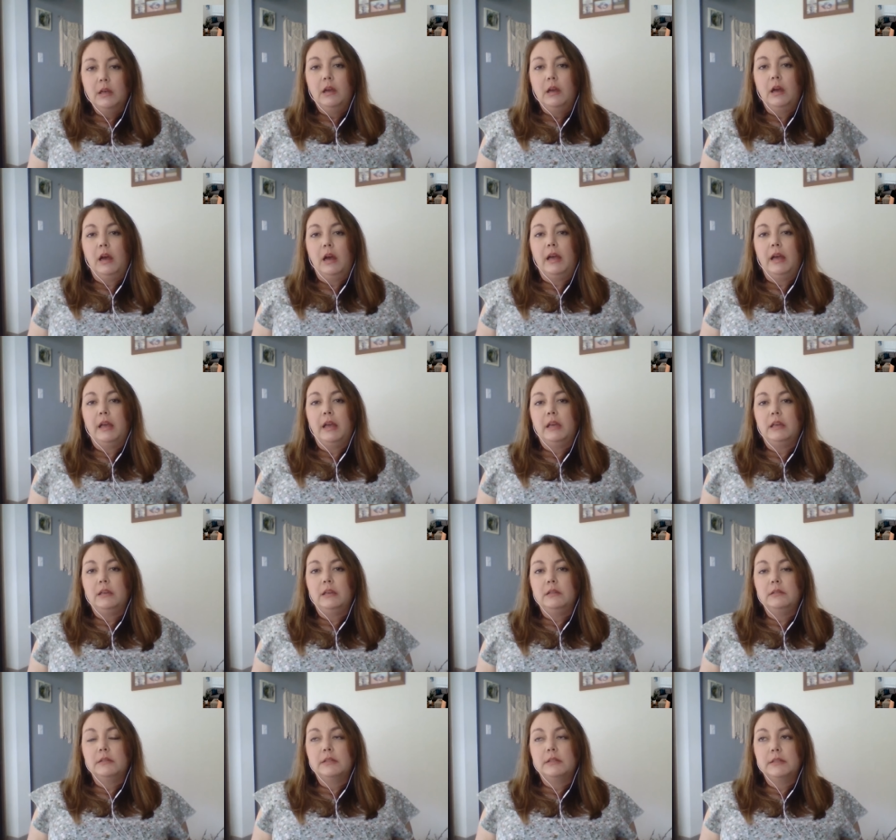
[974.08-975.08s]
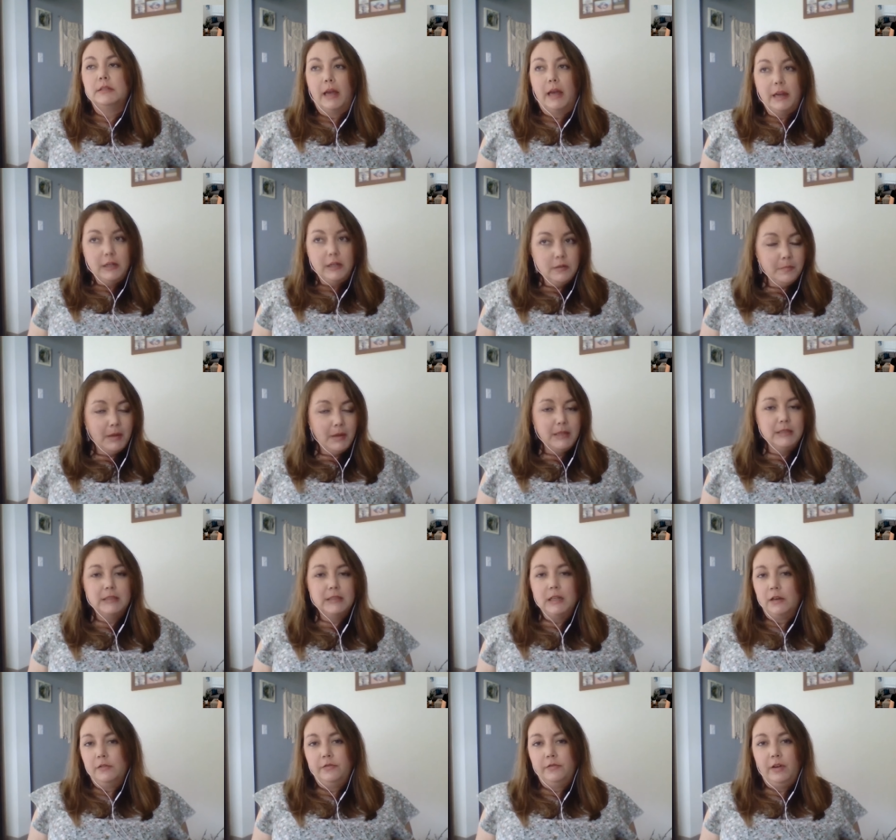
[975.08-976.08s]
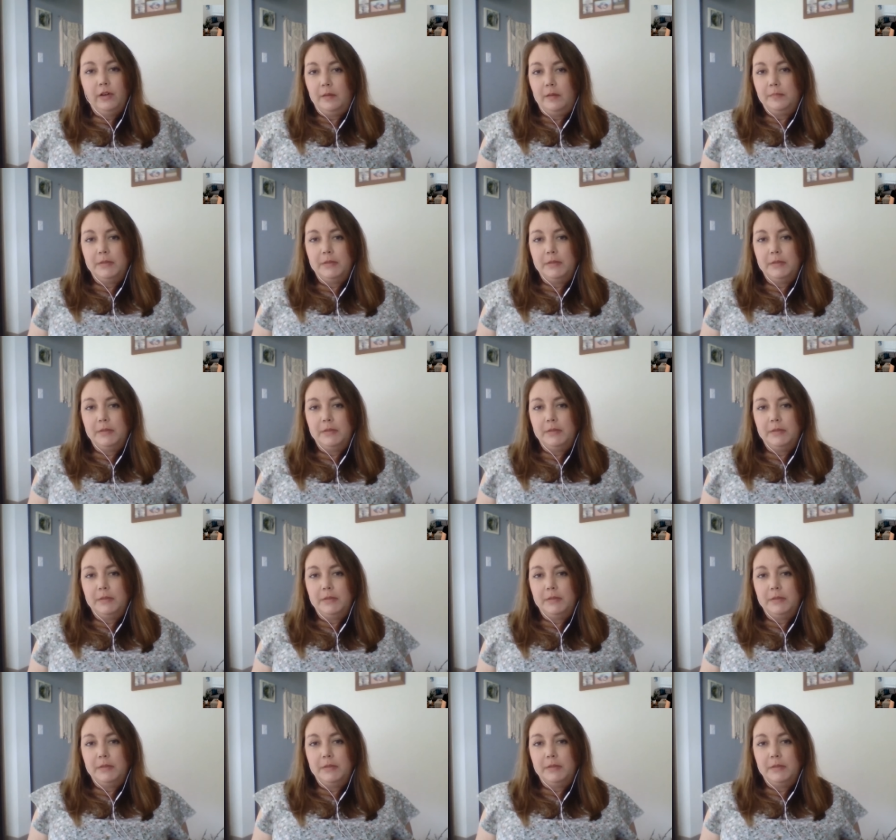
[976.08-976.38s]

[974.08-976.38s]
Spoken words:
I signed myself up.